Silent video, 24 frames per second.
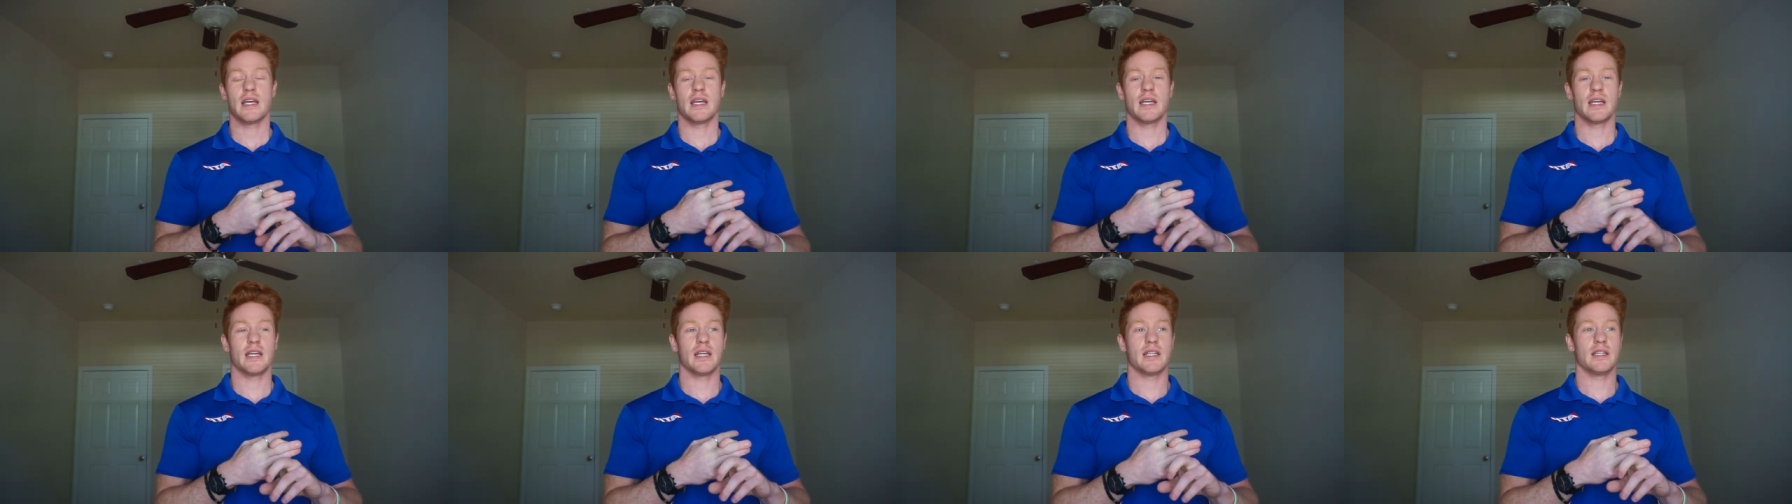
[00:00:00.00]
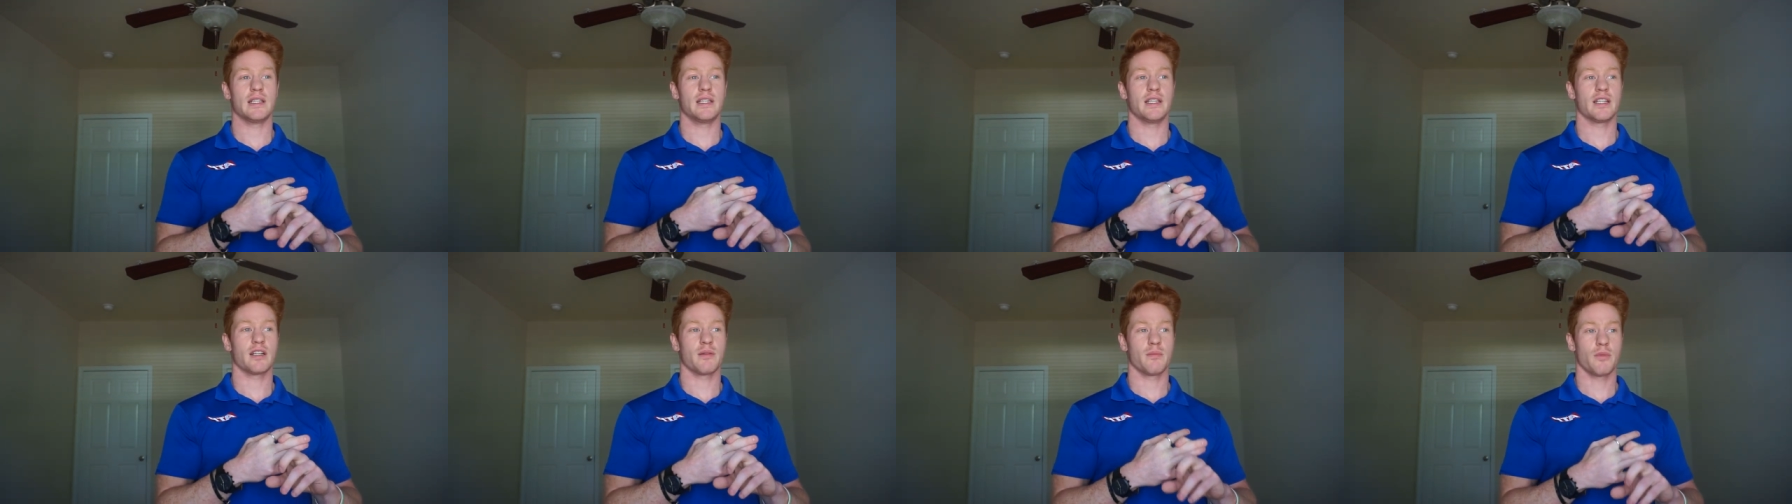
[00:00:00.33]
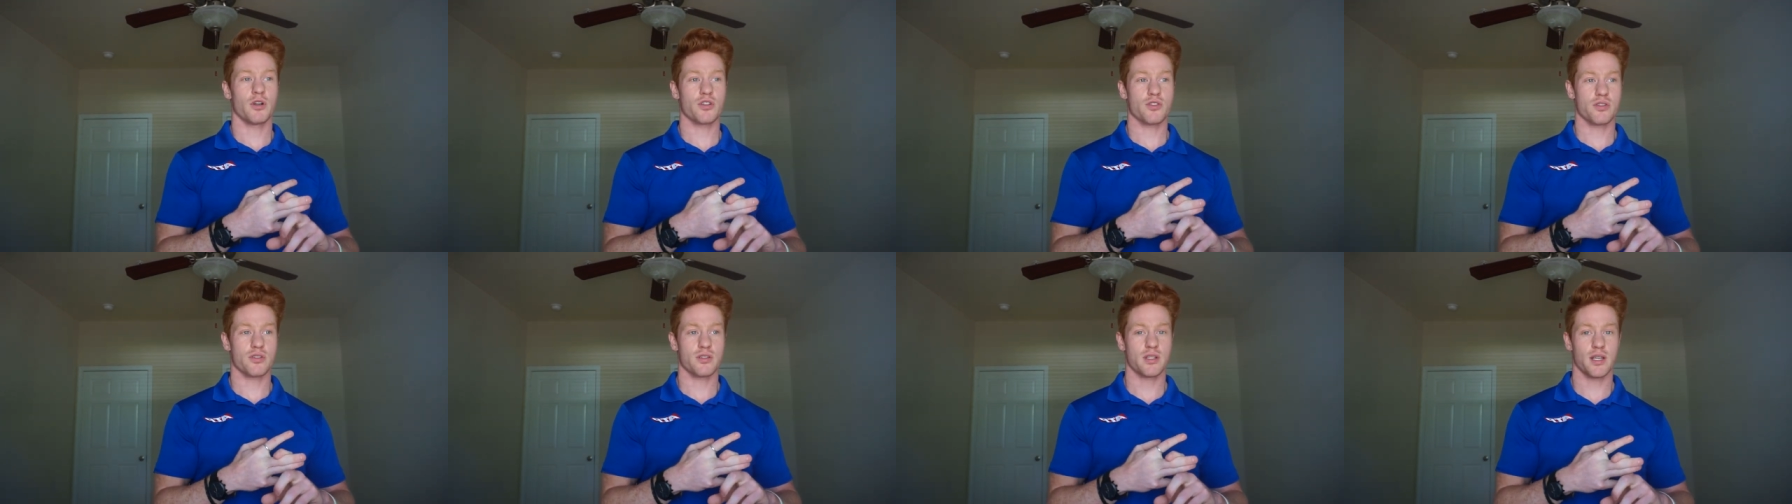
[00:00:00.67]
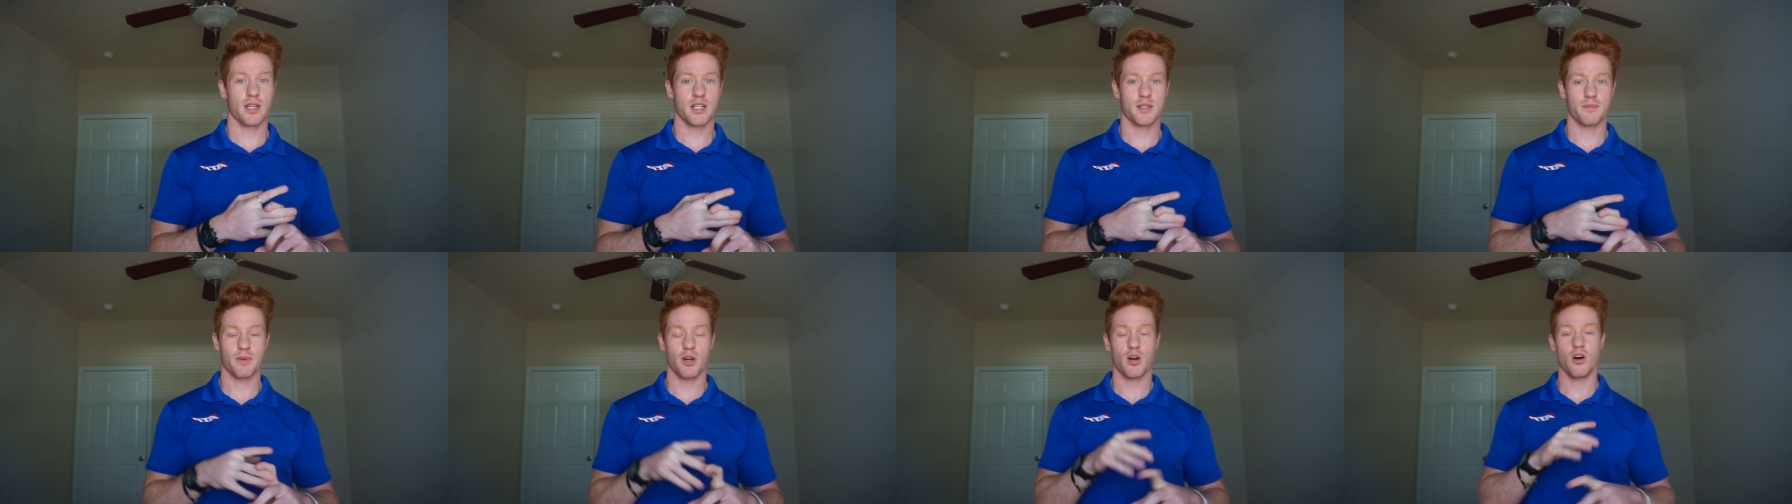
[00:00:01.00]
in the commercial
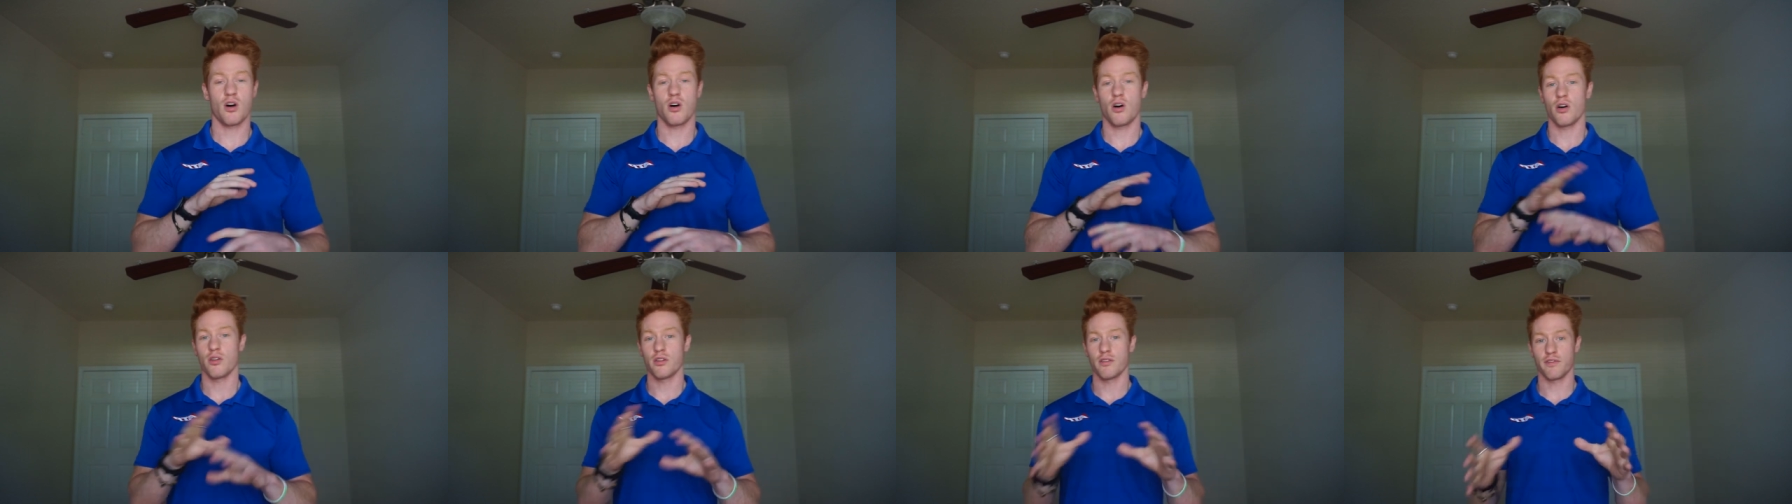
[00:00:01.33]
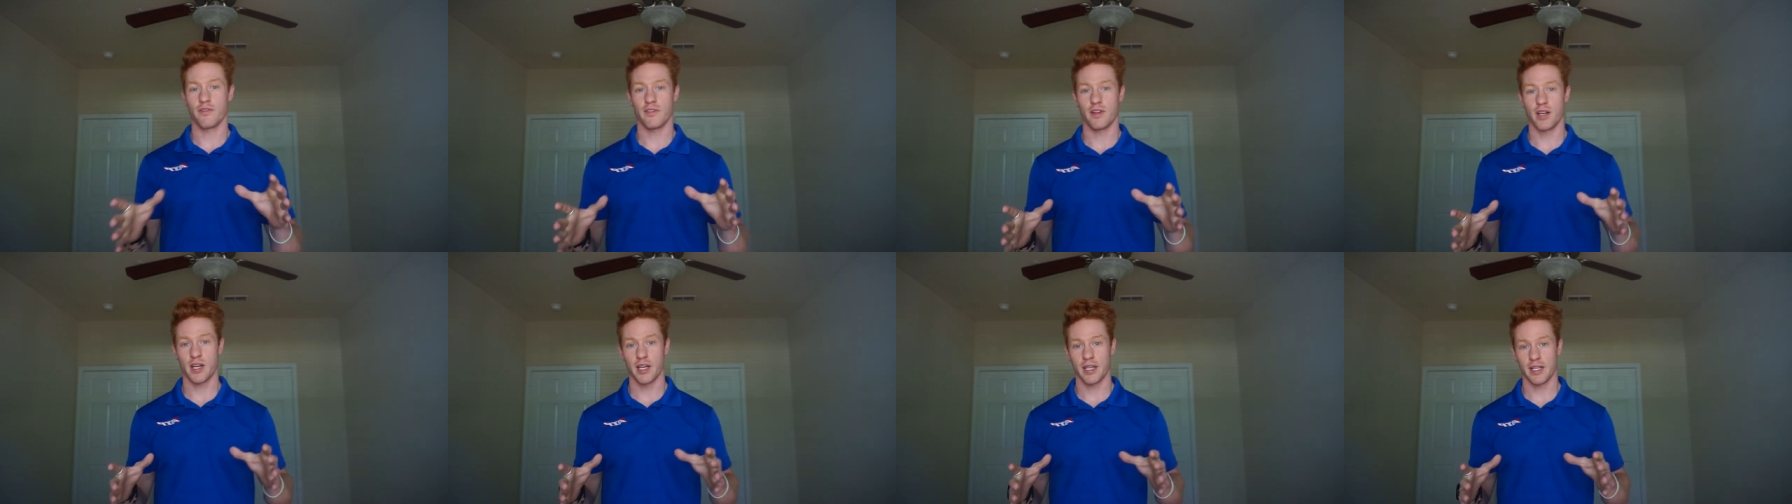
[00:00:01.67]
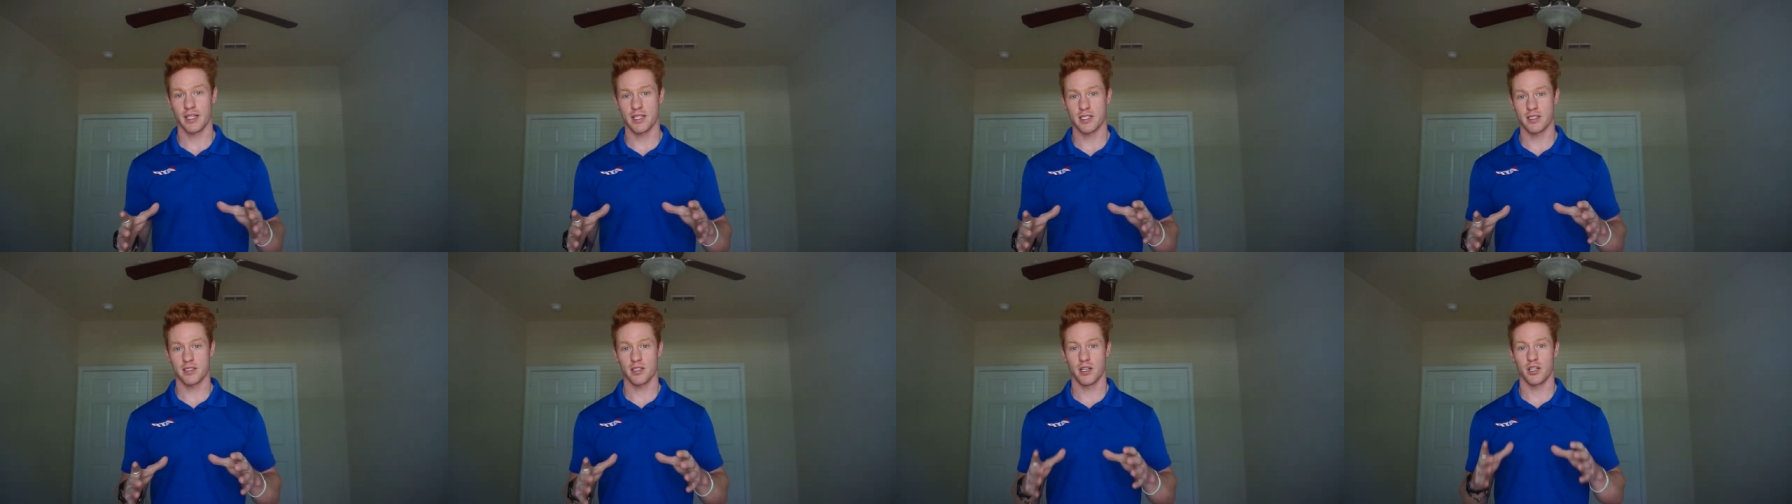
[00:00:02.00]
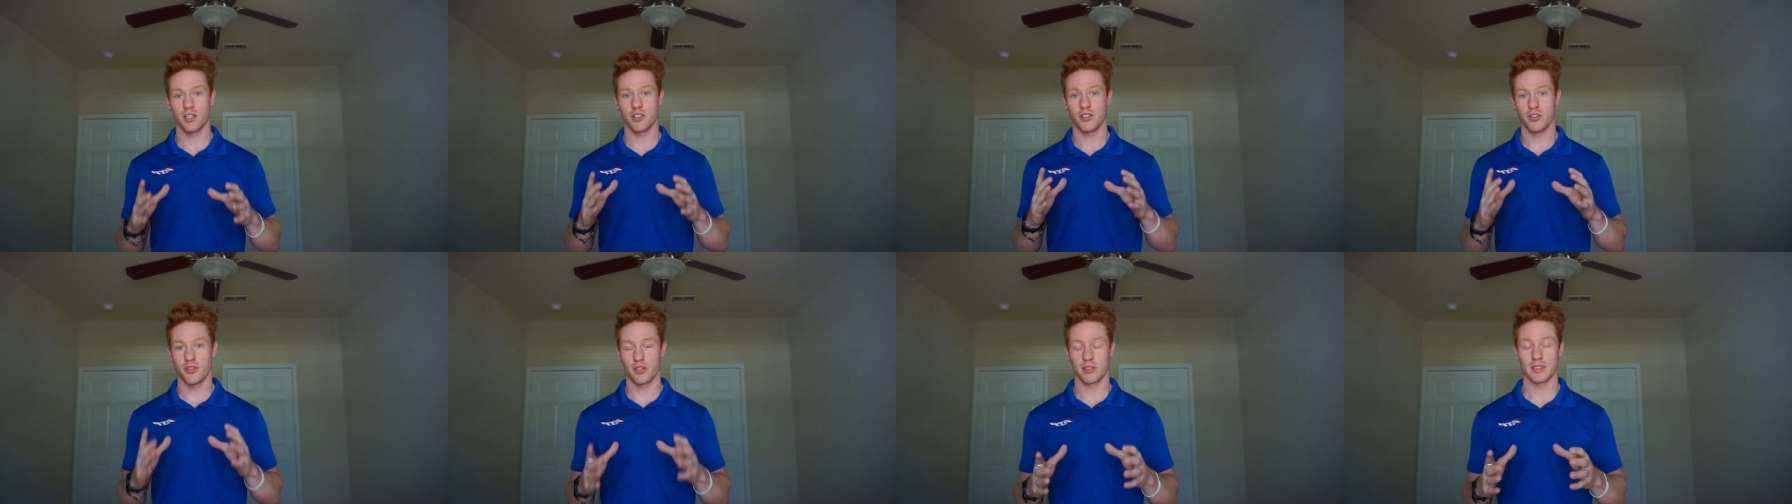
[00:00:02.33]
stage, but all their flying is
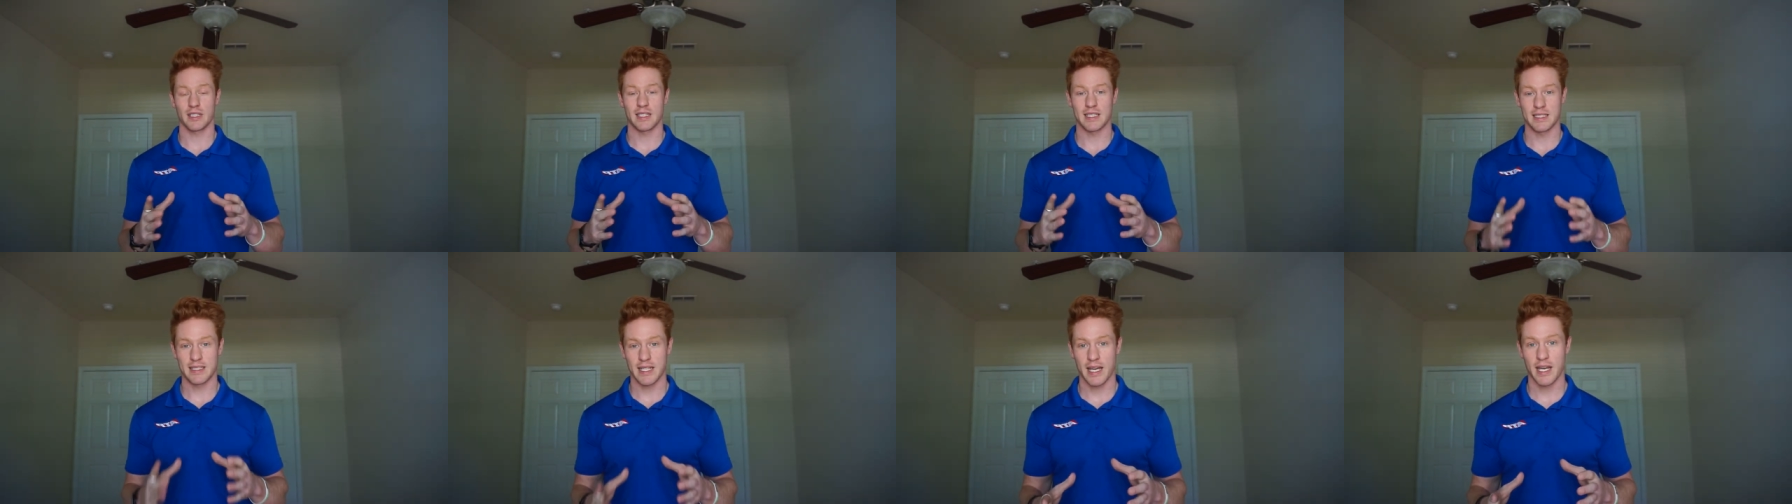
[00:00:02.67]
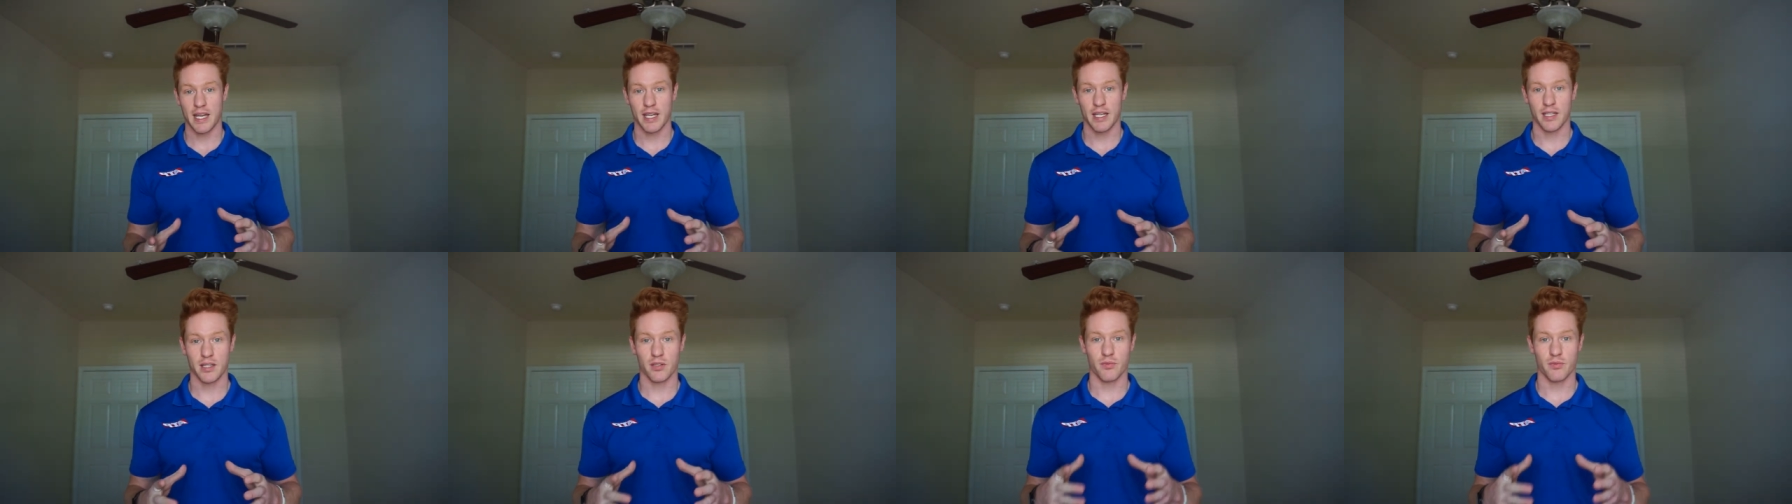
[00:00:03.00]
done during the day,